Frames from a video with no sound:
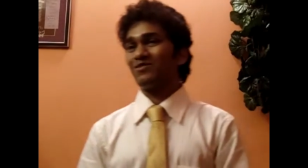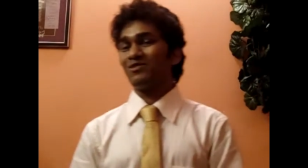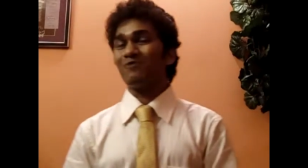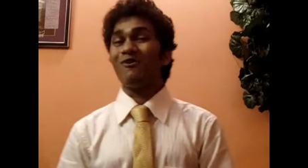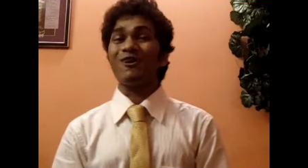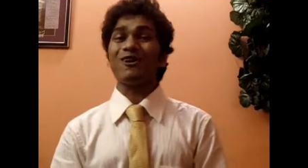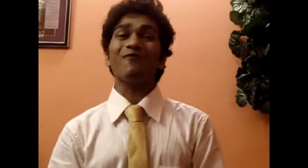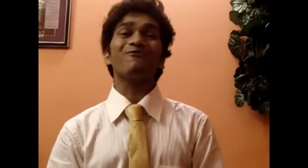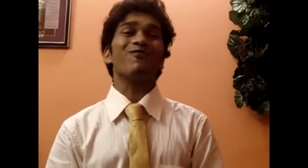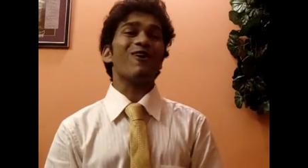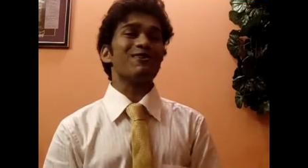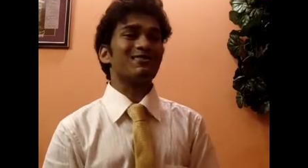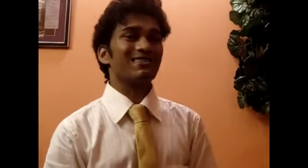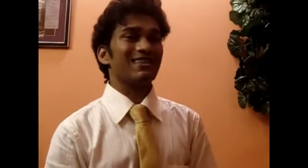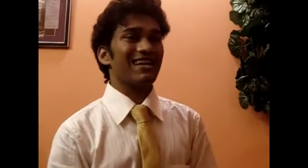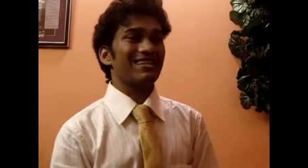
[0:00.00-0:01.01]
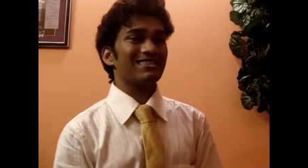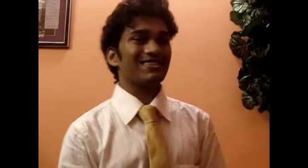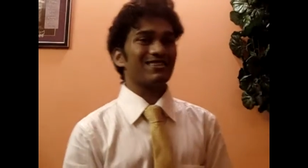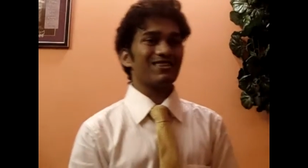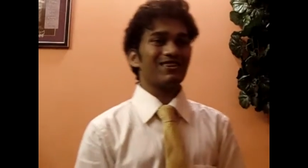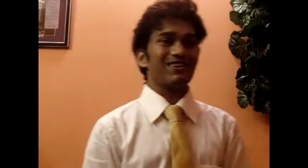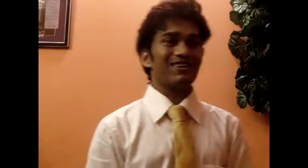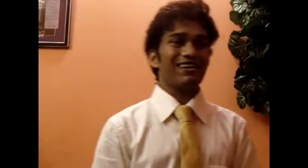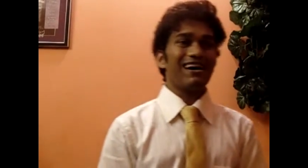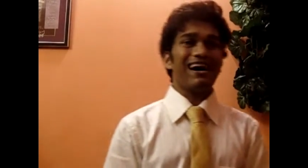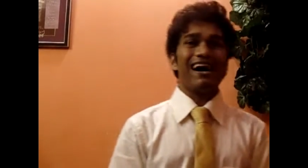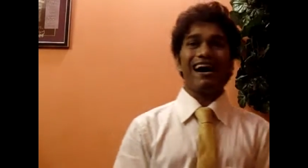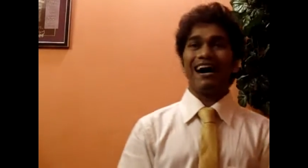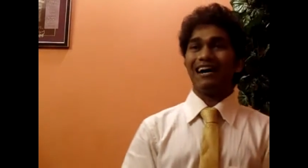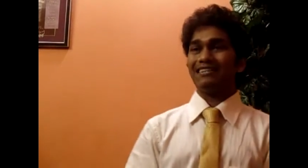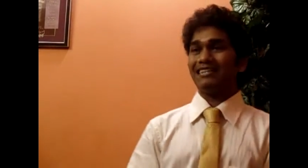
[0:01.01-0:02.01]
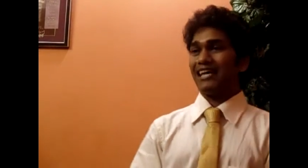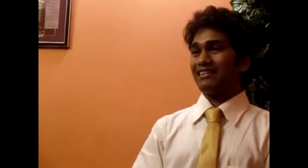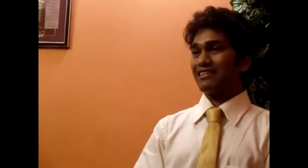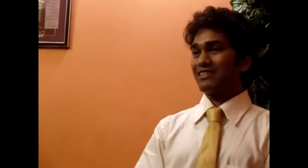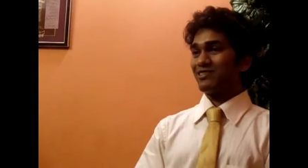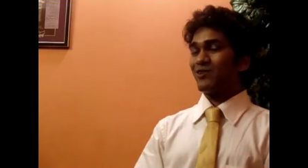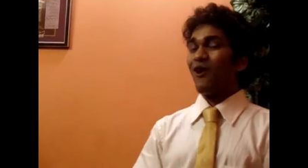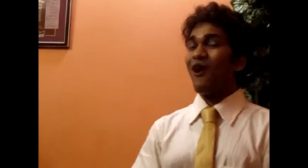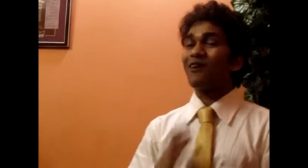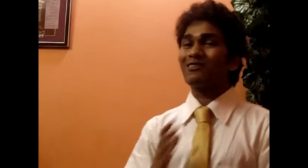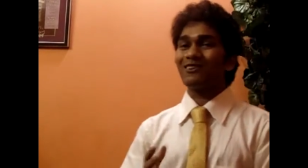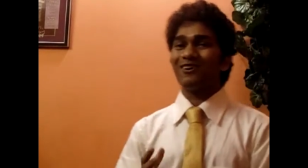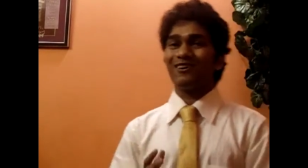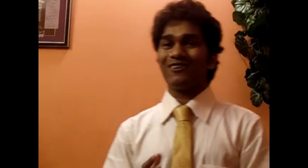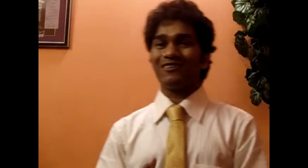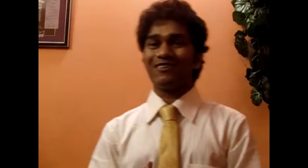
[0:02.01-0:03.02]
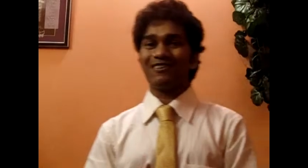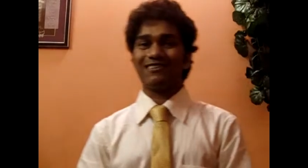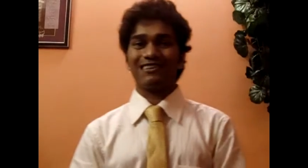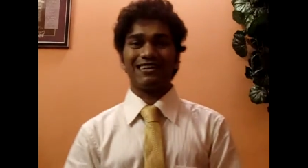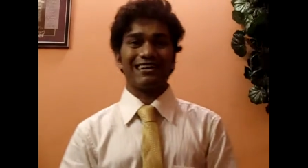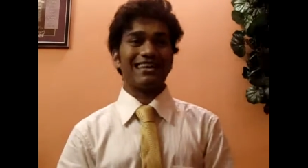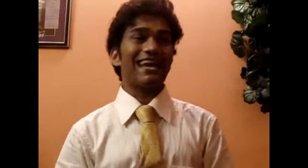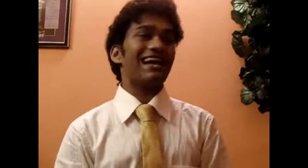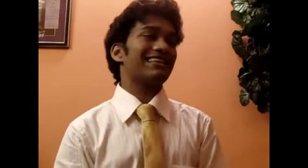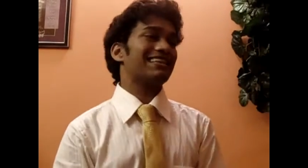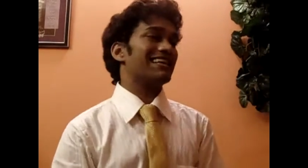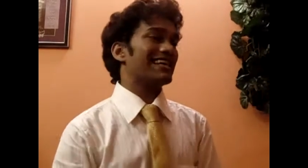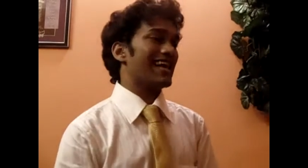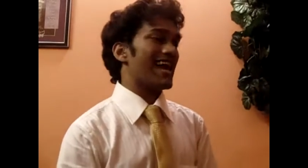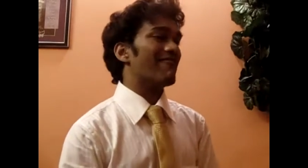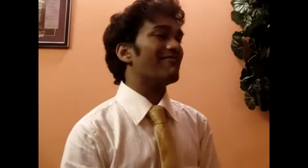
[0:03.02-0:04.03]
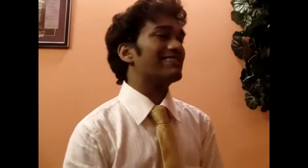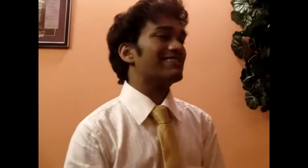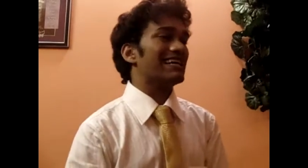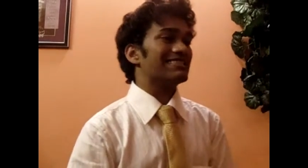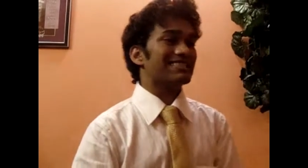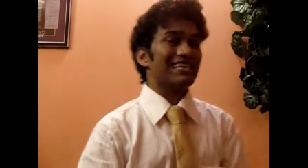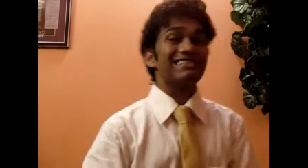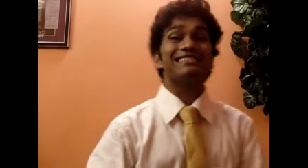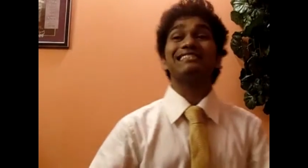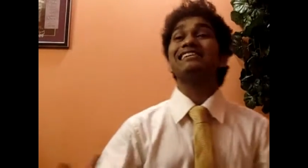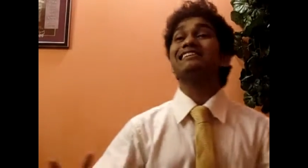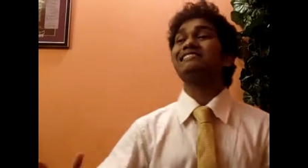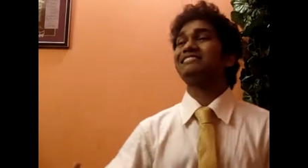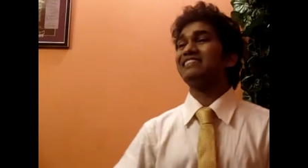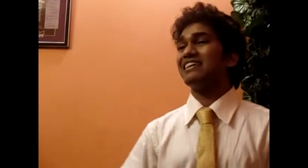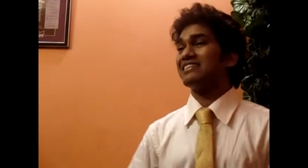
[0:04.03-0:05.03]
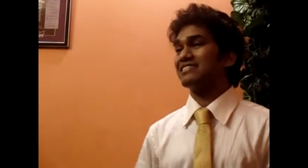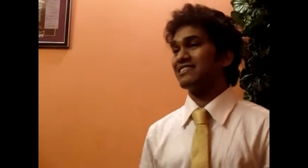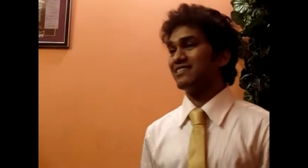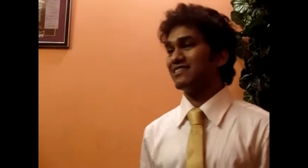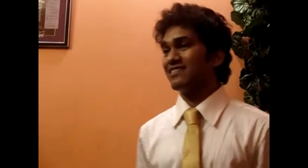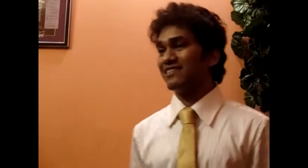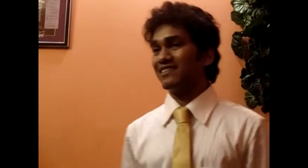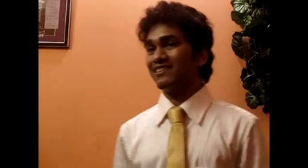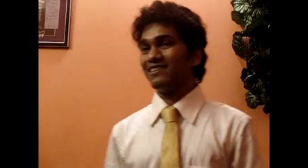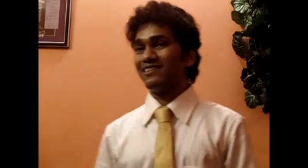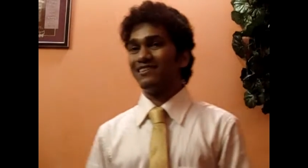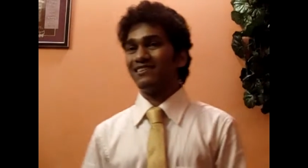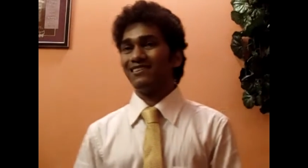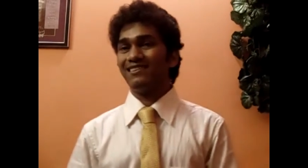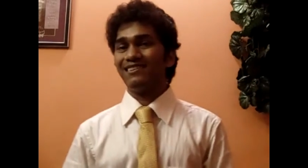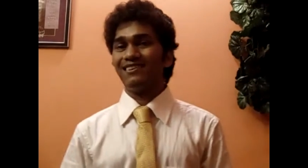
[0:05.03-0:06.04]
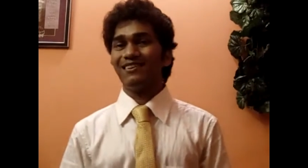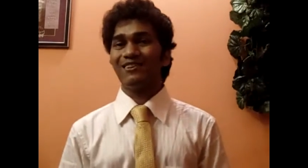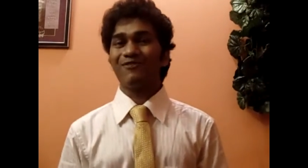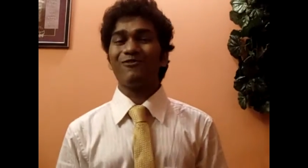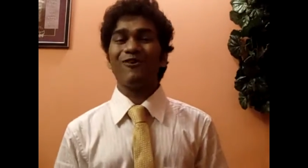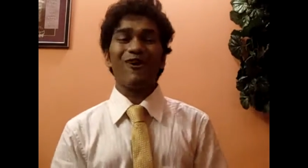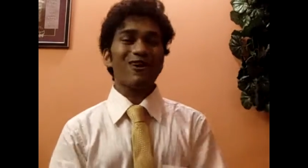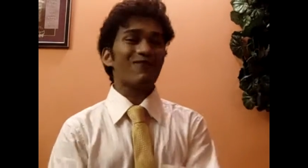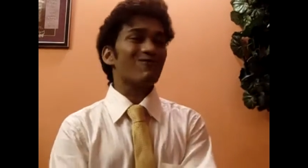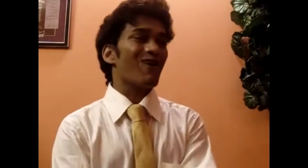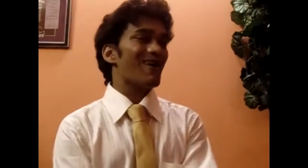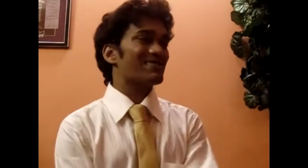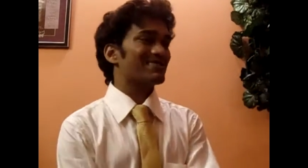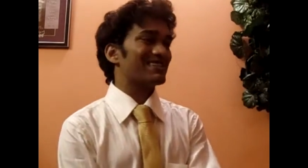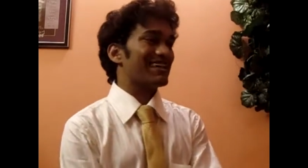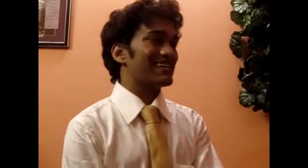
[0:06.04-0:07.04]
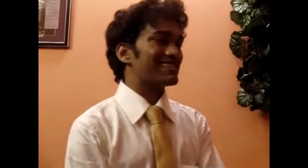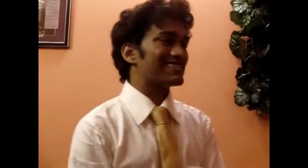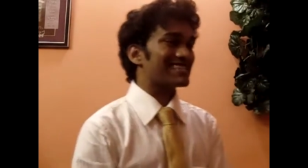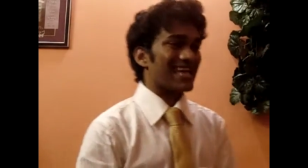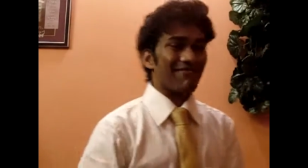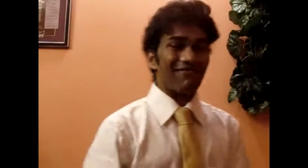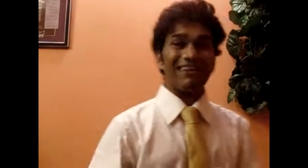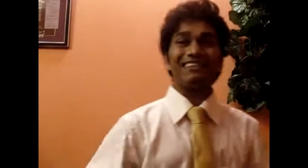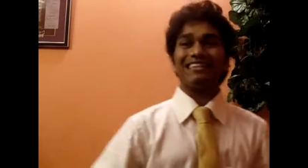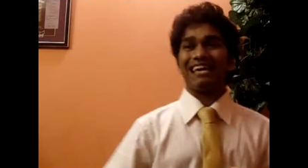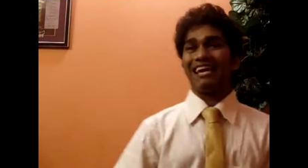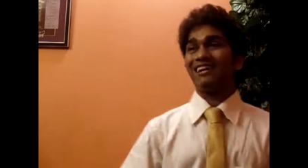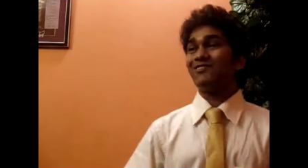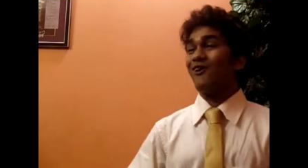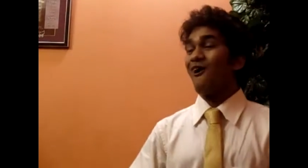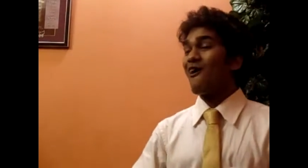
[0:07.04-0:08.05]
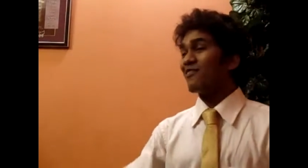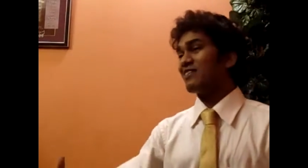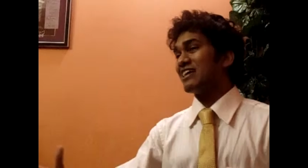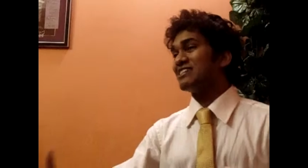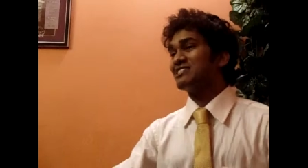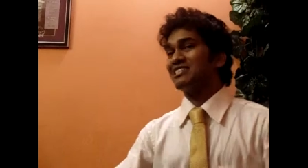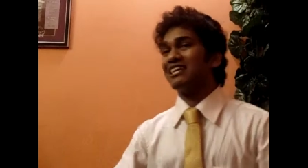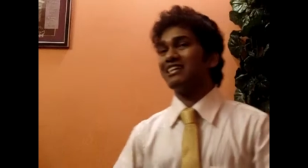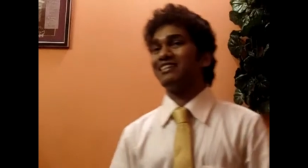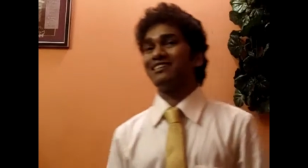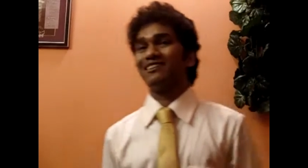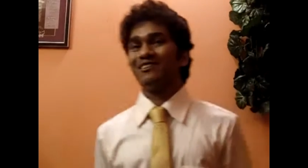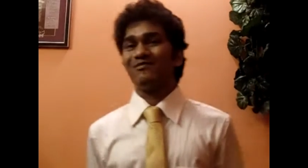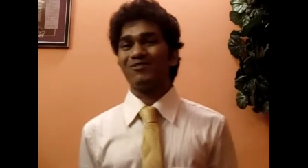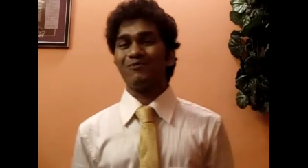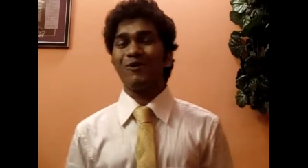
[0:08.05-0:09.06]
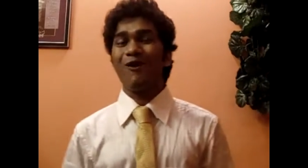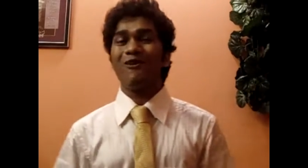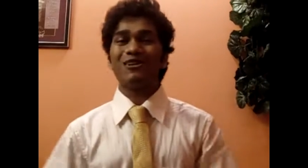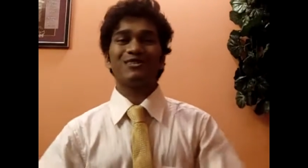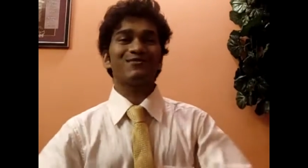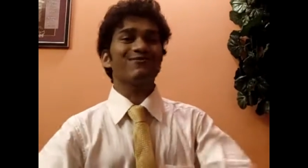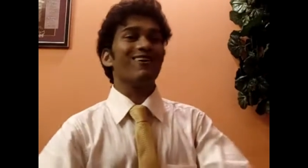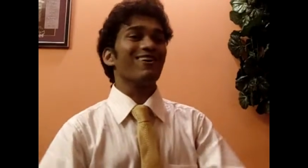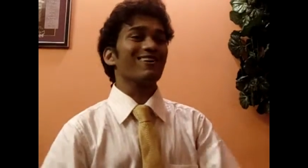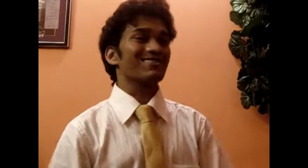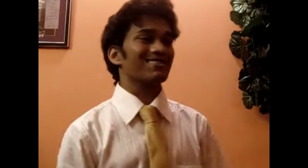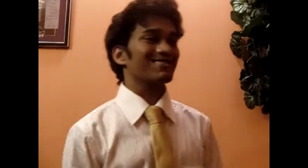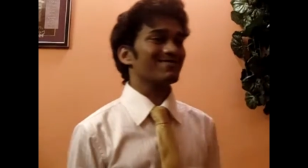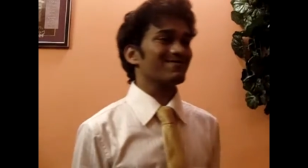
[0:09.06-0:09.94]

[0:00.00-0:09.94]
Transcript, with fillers: The Word of God says that God created everything in 6 days. The Word of God says 7th day God rested with all His works.